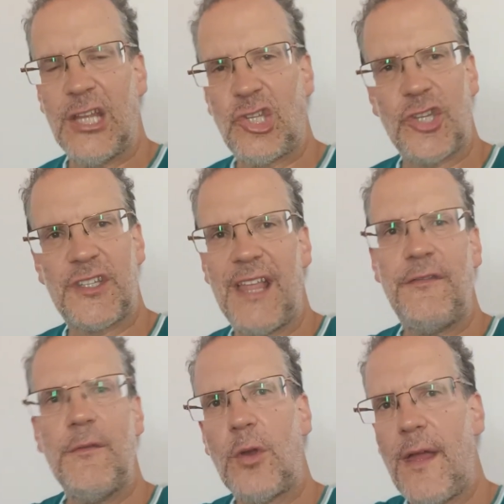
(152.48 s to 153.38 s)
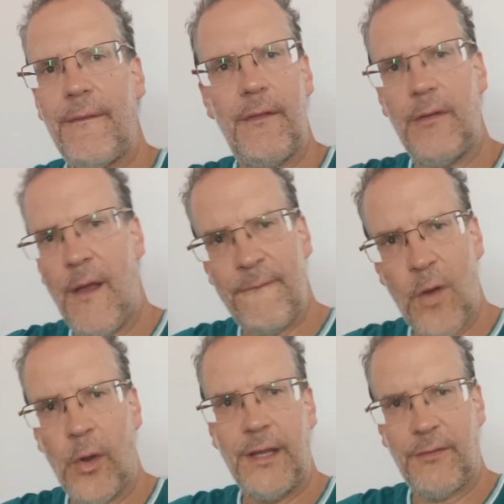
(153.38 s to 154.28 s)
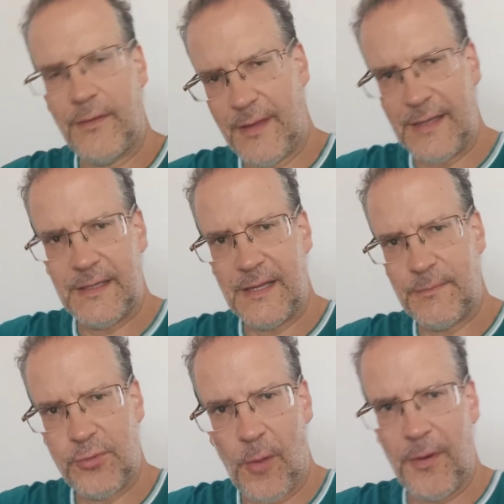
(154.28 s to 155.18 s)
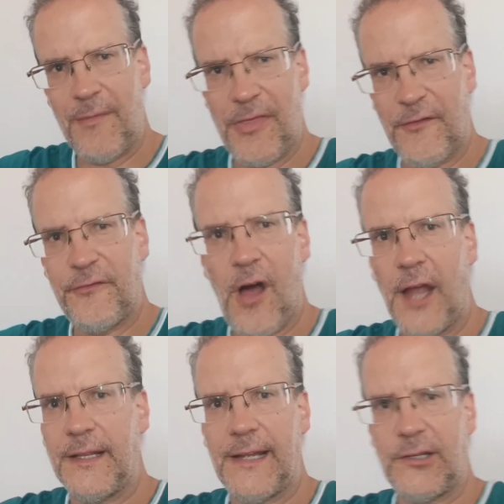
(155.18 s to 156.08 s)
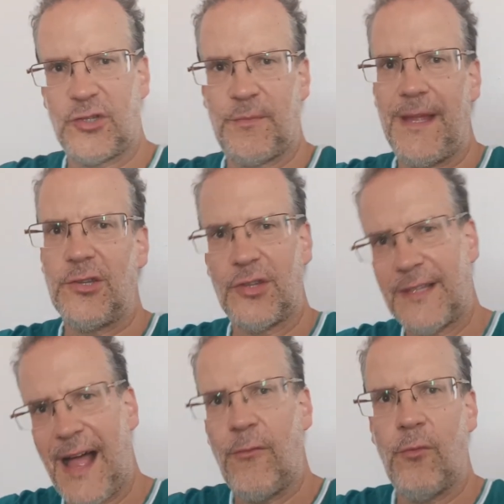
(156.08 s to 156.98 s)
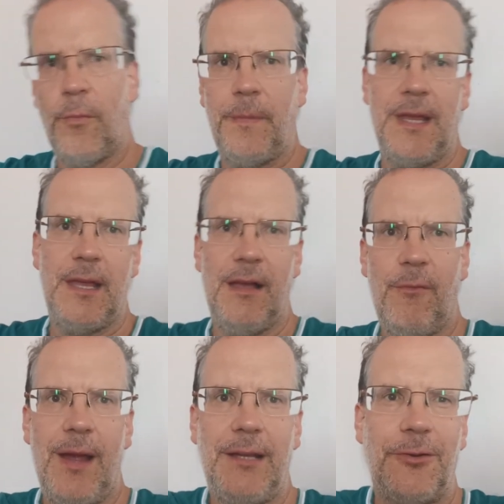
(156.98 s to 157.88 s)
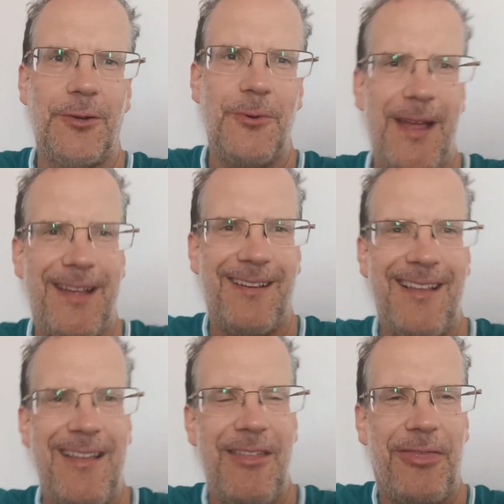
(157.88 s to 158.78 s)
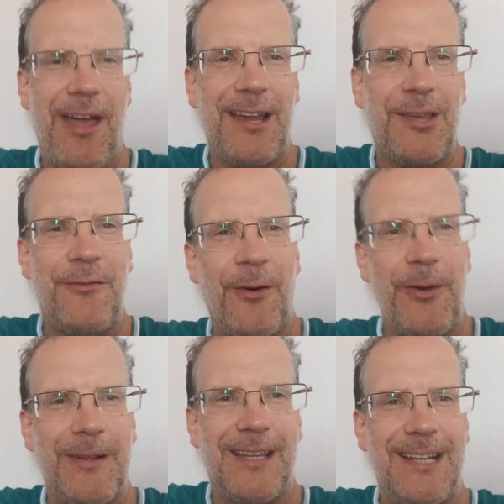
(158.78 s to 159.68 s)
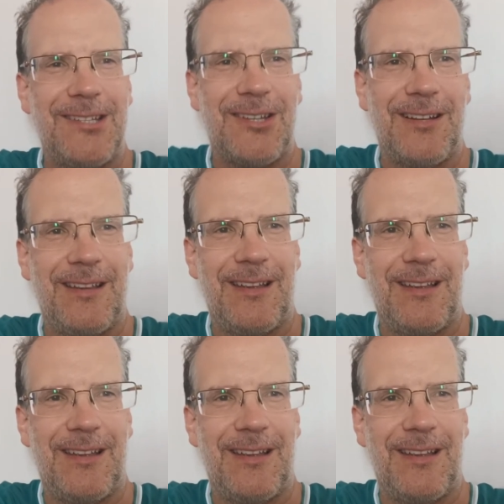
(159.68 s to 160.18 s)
it's just if you want to avoid this this problem with the fine that I just mentioned, that would be a way to do it. Thank you for your attention.